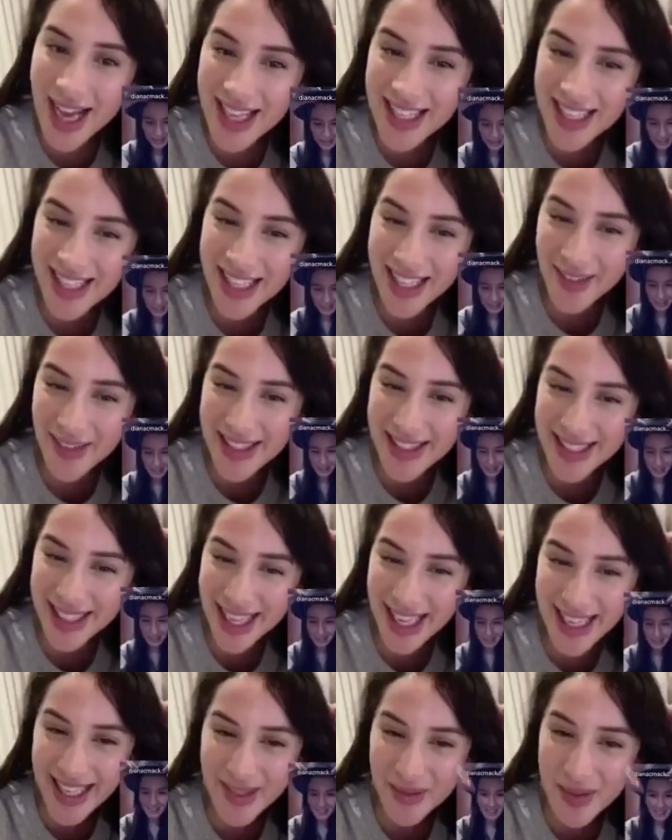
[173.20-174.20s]
Someone
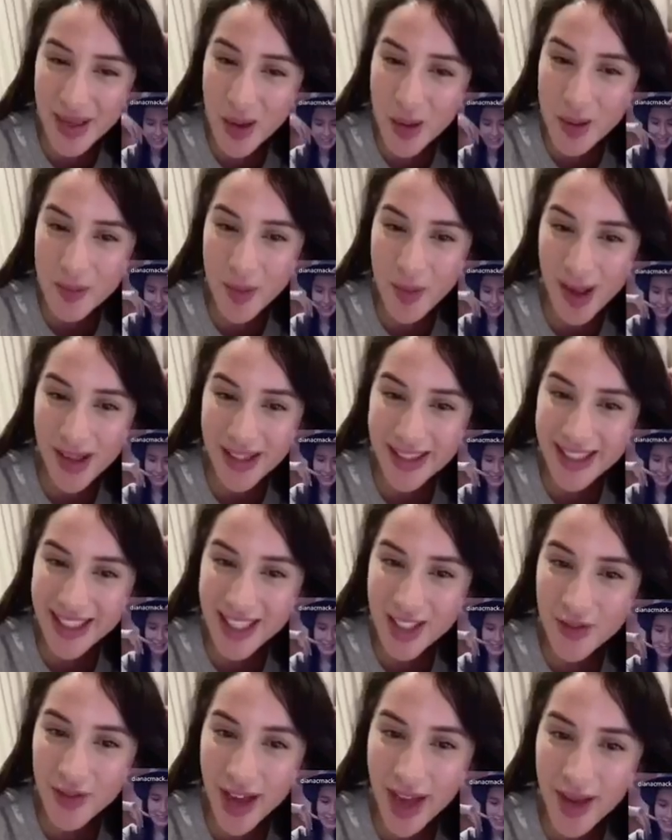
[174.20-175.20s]
says, we go in
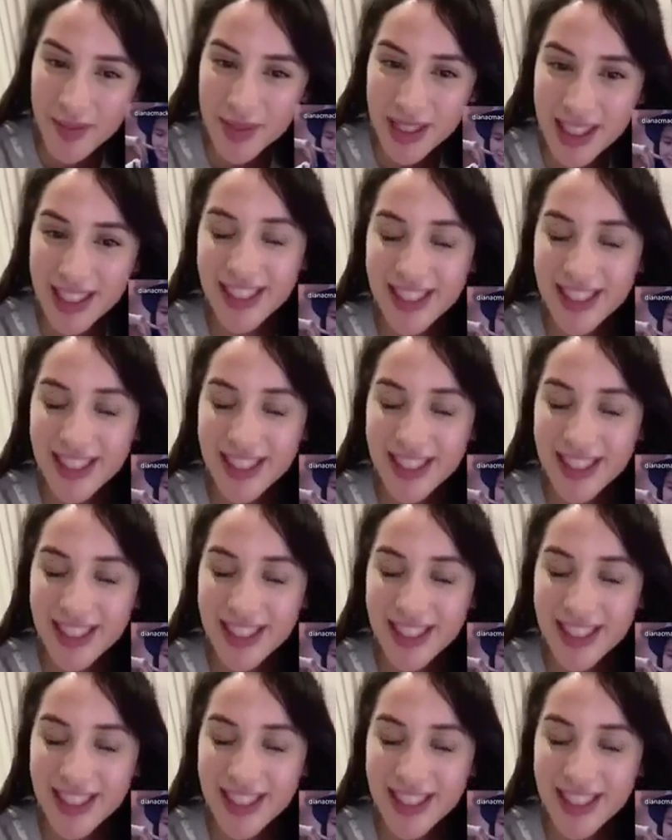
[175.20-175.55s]
politics, fam.